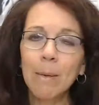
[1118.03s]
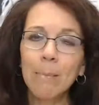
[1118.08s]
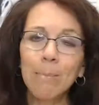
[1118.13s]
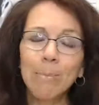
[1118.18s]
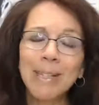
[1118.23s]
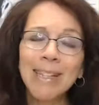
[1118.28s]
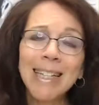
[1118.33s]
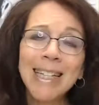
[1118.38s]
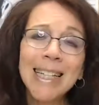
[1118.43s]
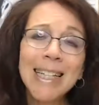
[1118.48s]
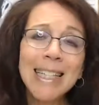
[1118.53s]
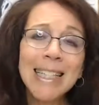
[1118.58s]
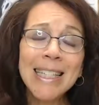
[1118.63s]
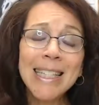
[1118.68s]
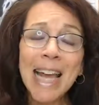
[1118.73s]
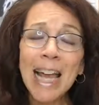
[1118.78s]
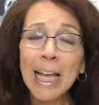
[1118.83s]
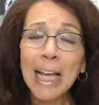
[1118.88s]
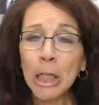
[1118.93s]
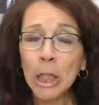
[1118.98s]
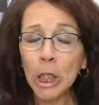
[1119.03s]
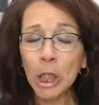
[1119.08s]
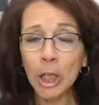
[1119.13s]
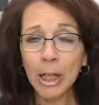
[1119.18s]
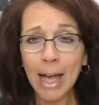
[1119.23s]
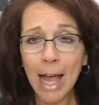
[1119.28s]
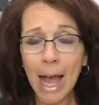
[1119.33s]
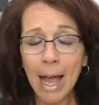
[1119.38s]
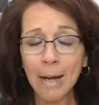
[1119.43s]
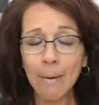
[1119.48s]
Please take a
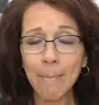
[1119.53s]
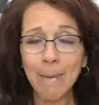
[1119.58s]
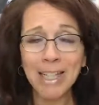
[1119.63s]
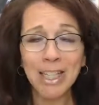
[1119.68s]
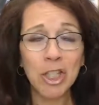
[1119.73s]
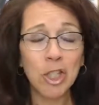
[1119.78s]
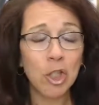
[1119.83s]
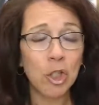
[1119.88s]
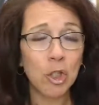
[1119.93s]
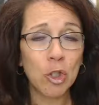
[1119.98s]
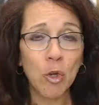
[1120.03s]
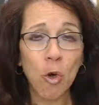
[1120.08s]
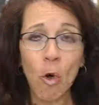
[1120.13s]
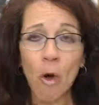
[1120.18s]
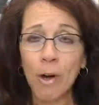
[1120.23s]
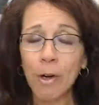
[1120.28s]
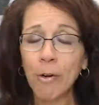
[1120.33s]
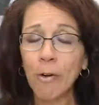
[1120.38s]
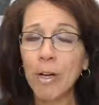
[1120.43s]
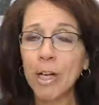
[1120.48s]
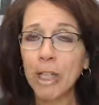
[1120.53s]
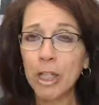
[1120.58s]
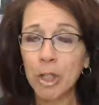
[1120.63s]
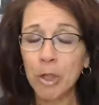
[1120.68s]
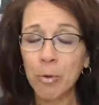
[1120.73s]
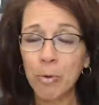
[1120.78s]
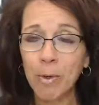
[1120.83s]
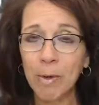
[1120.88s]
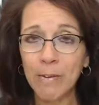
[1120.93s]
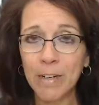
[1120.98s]
look at my starter
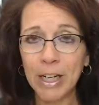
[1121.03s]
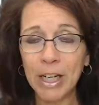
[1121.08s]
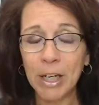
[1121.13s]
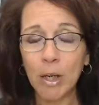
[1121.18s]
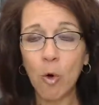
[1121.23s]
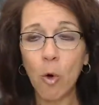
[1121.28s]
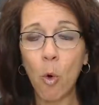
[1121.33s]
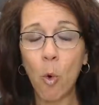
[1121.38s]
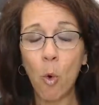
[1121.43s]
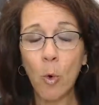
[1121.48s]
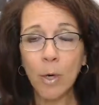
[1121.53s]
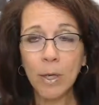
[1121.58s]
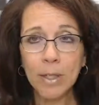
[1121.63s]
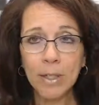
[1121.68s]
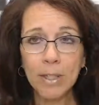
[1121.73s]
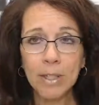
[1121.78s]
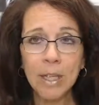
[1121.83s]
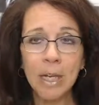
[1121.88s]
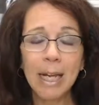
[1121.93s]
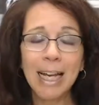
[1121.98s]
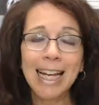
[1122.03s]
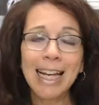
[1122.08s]
intuitive eating course,